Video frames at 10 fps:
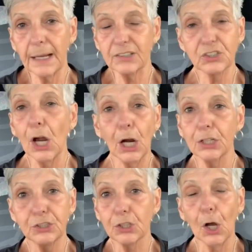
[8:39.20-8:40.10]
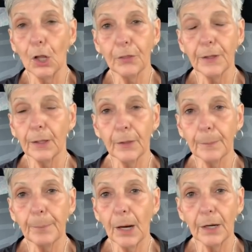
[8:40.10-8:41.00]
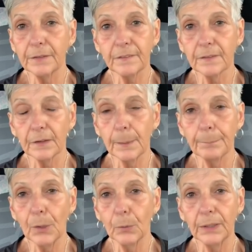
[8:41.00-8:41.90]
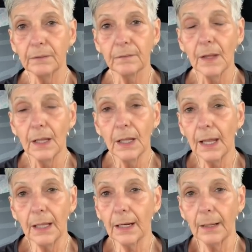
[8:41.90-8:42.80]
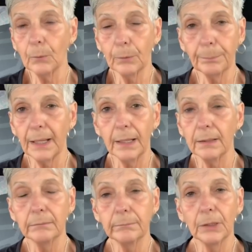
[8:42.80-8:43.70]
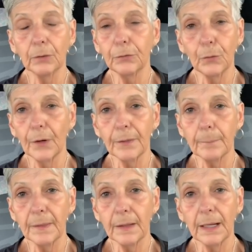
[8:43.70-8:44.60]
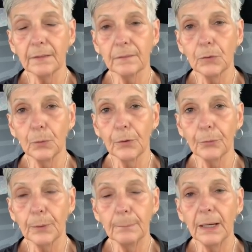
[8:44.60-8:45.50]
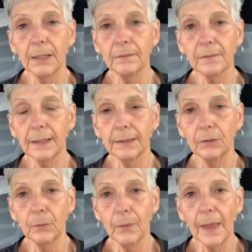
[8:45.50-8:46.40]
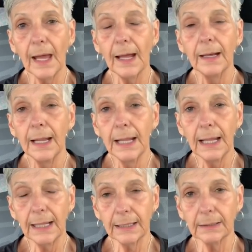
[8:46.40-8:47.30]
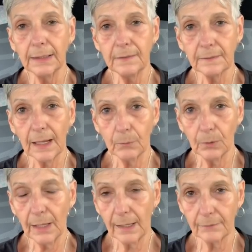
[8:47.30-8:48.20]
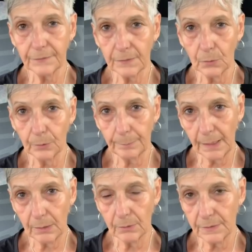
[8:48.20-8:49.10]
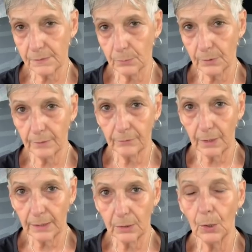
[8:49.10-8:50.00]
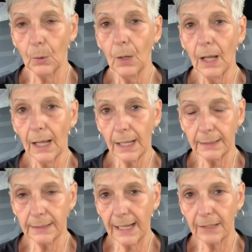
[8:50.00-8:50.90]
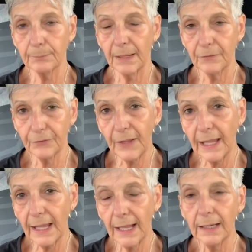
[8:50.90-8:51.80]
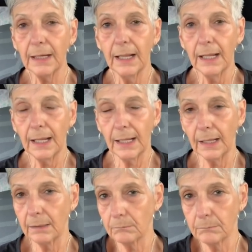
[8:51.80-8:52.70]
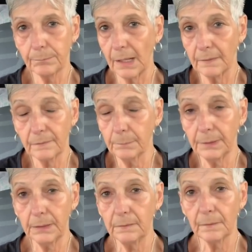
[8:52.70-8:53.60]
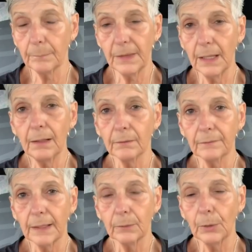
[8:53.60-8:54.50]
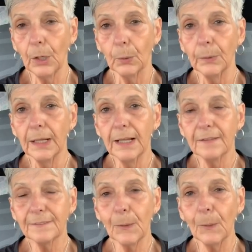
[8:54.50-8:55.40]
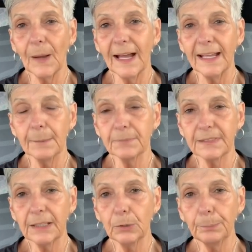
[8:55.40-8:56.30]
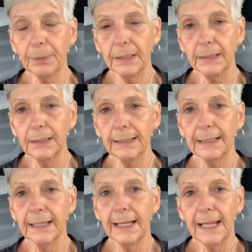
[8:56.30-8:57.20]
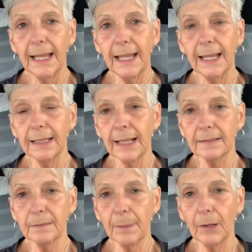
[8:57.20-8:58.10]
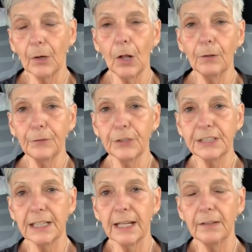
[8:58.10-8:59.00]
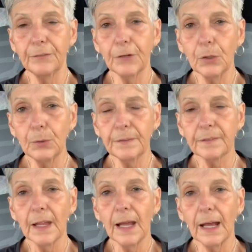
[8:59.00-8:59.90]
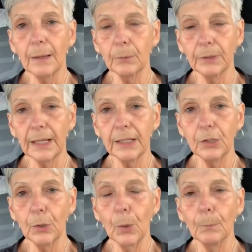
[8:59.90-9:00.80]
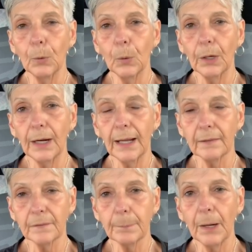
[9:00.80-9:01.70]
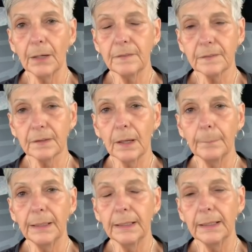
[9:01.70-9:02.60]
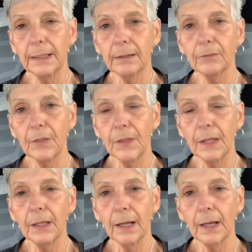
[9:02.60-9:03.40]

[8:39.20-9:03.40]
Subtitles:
charged all the parts, the components, and I will pay, you know, for them in the next 2 or 3 months. I can do that, and at least I will have solar power, so wherever I go, I can have my fan and possibly something else. I don't know. So I am tickled pink. And that's about all for today, folks. I will let you know more as the parts come in and everything.